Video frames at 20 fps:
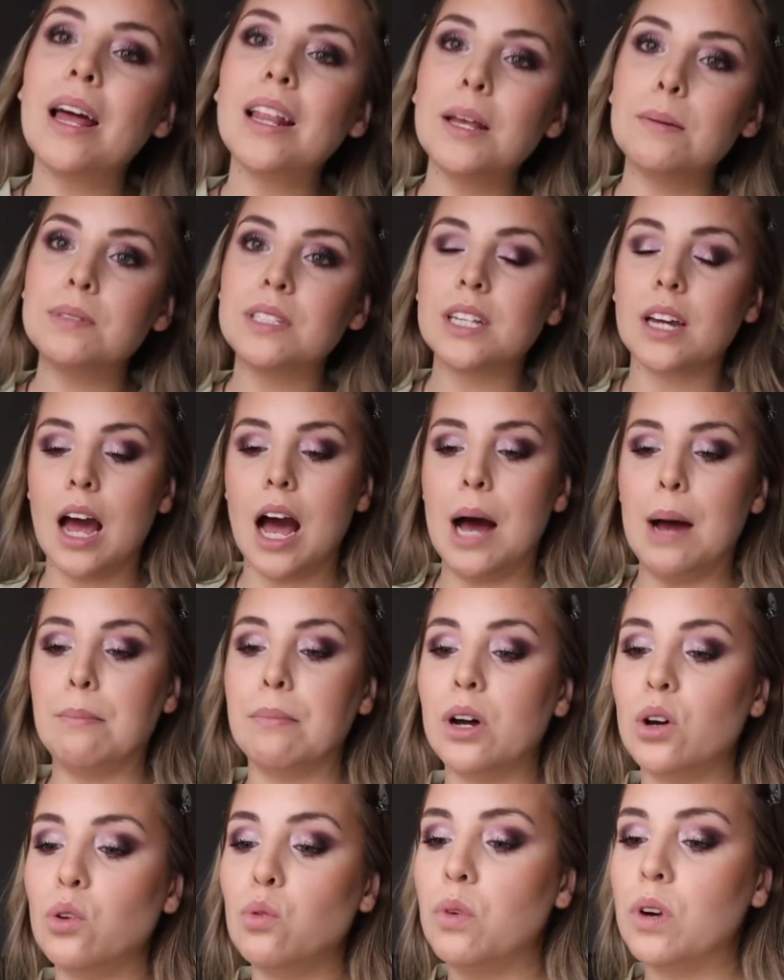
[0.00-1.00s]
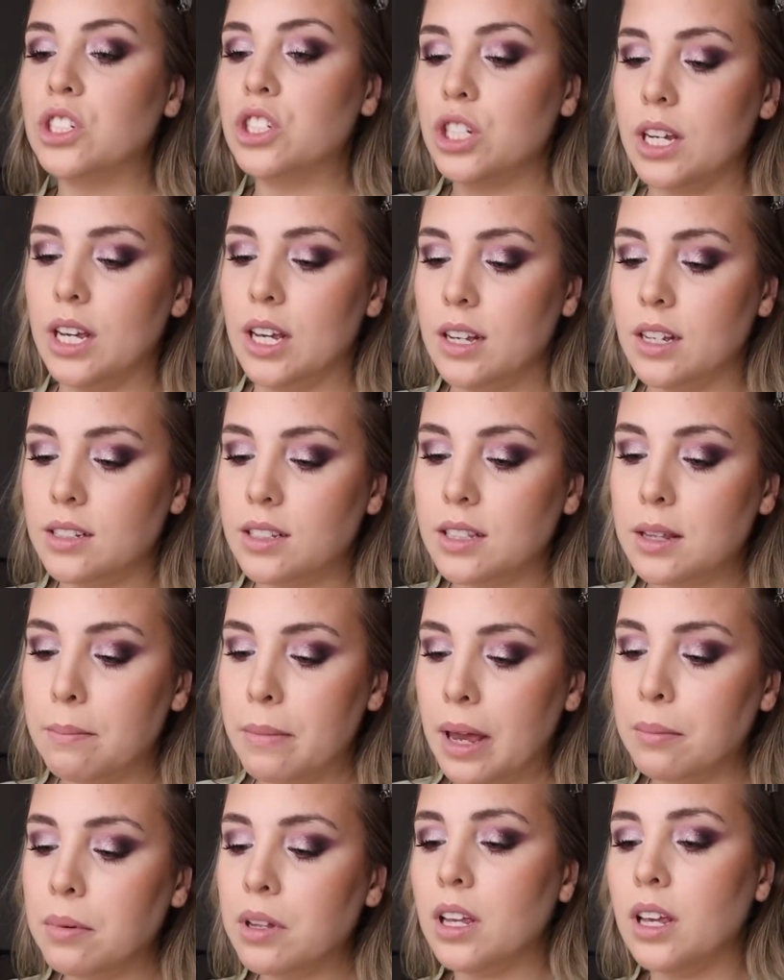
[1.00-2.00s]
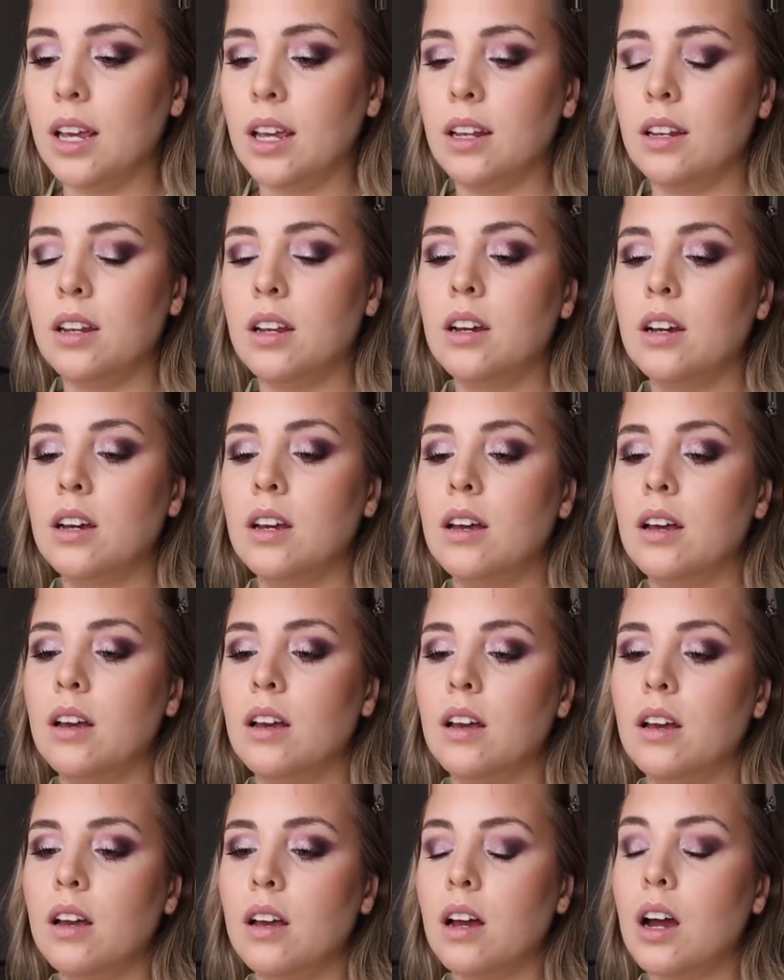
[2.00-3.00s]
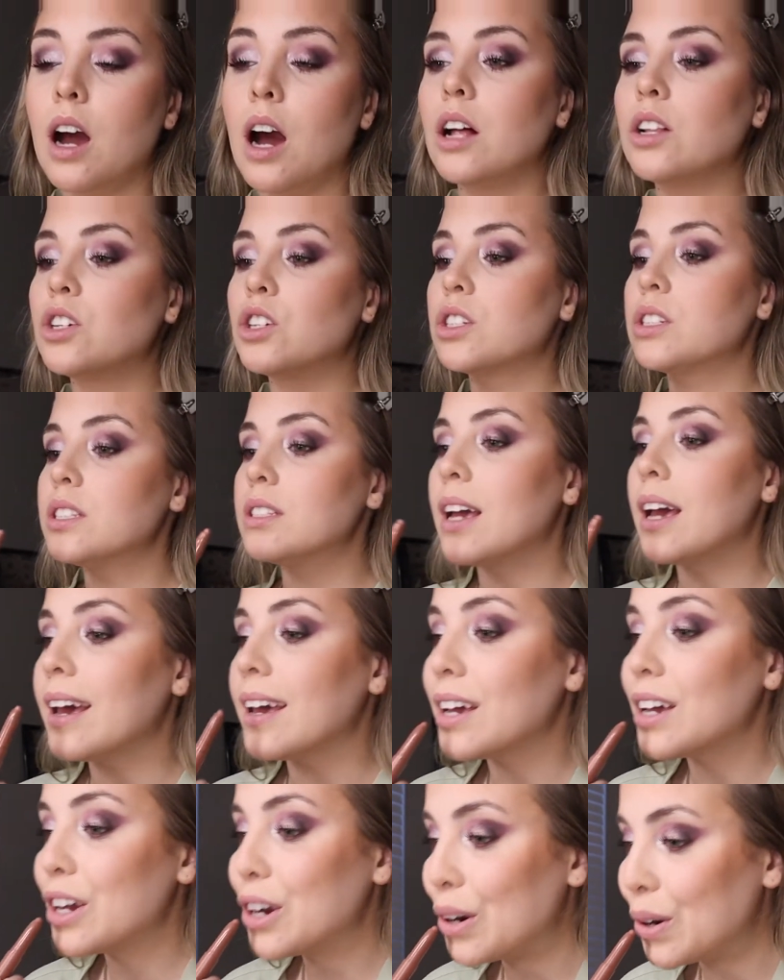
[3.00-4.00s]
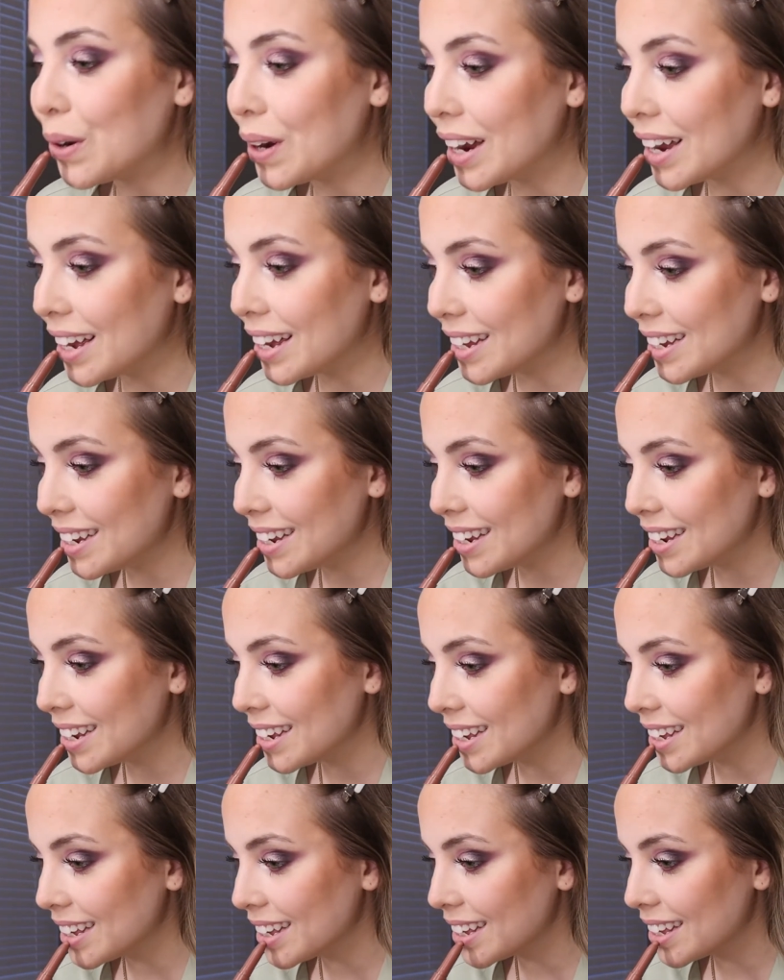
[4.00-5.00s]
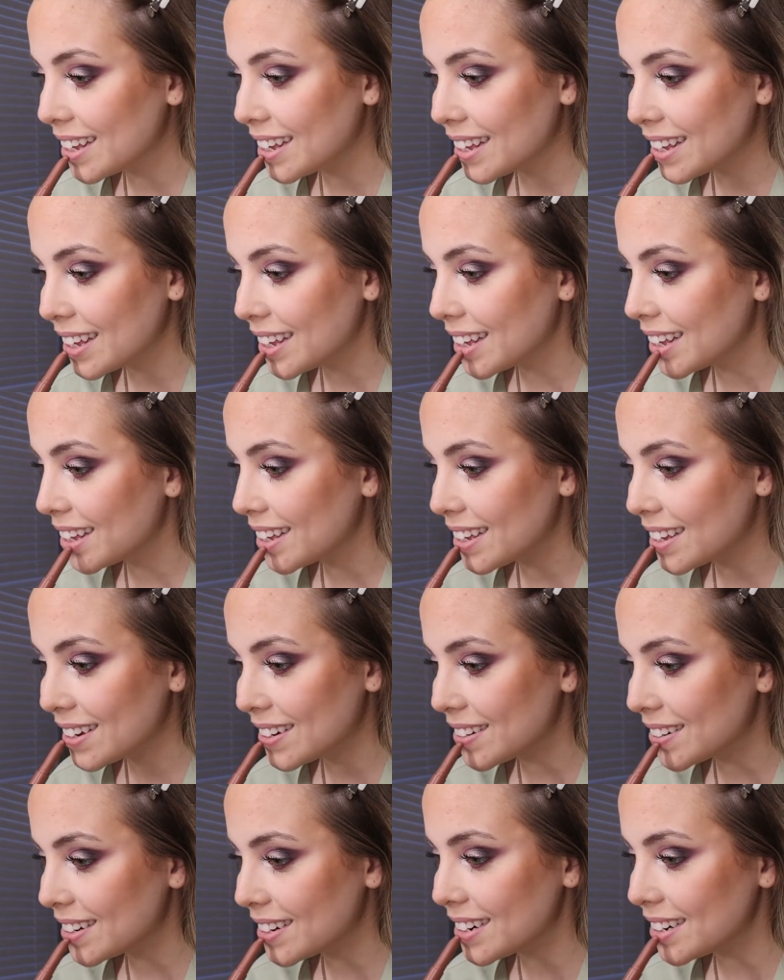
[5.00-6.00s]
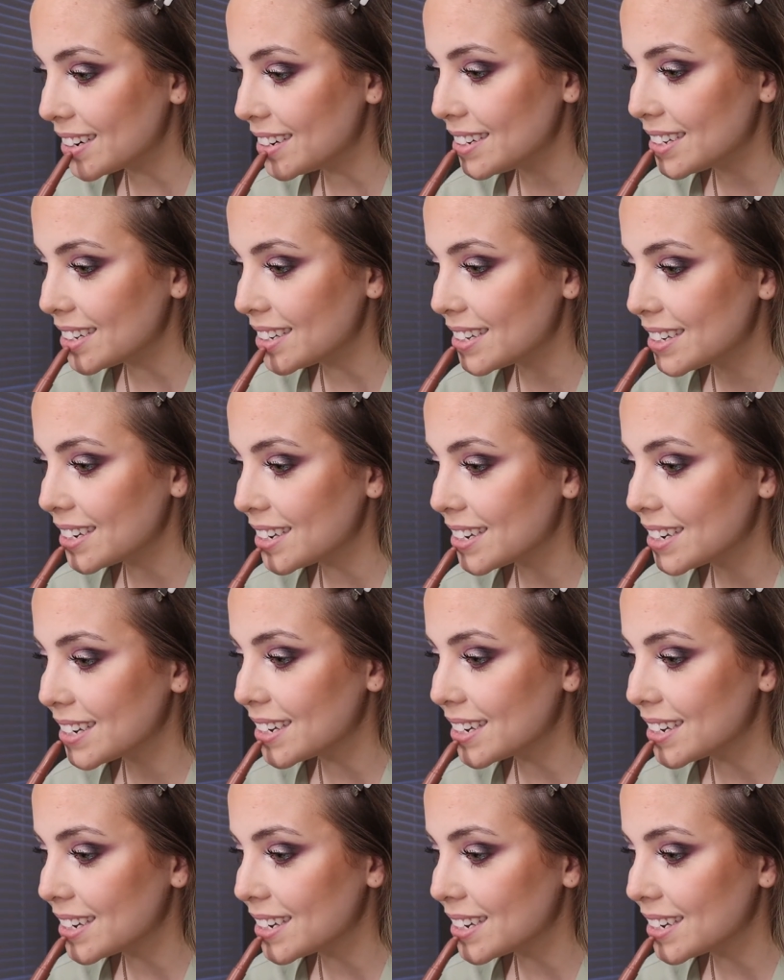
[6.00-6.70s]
lipstick combo, which is the Maybelline Color Stay Crayon first.